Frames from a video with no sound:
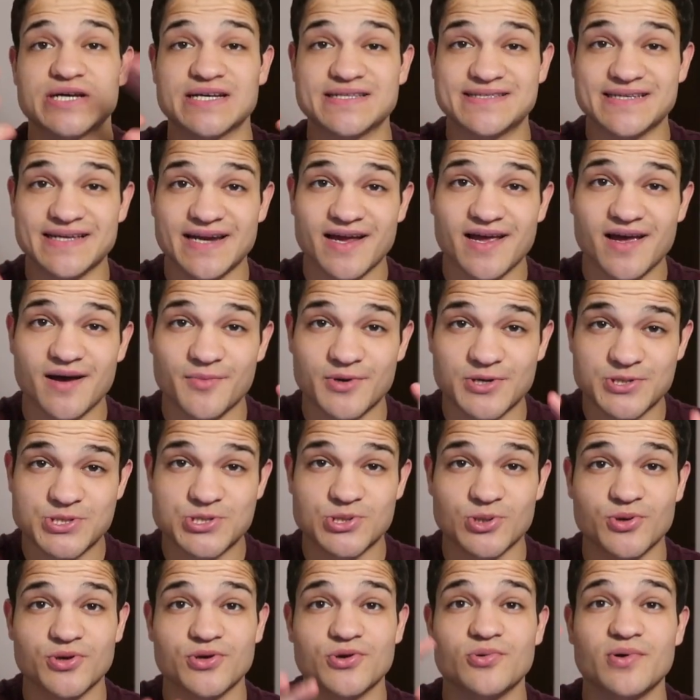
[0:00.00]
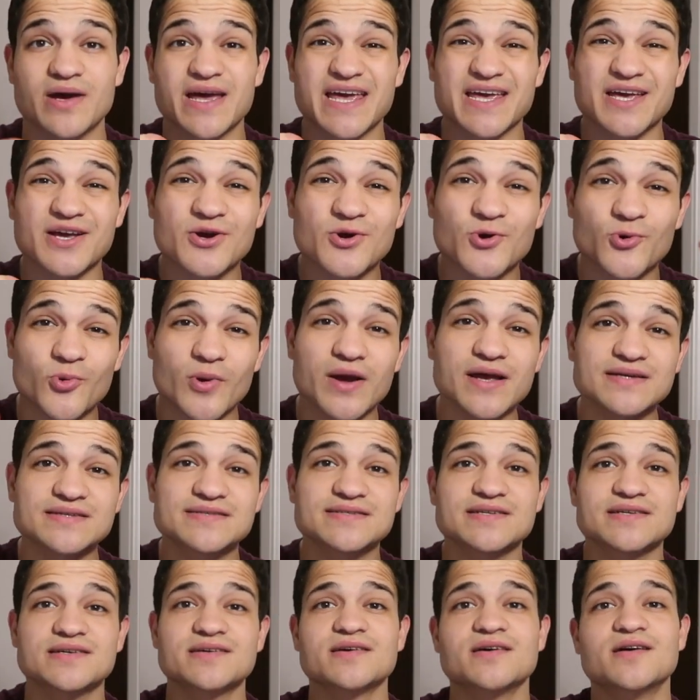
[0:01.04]
and today I'm gonna to show you a
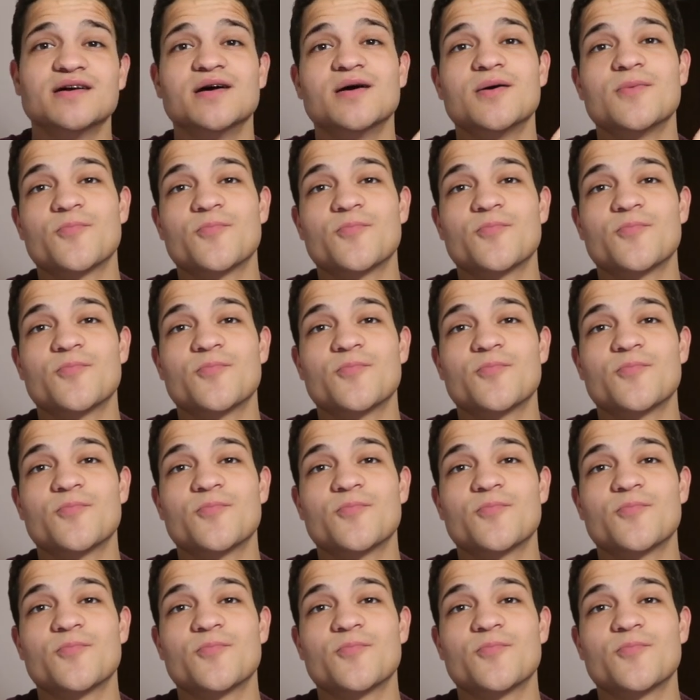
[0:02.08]
crazy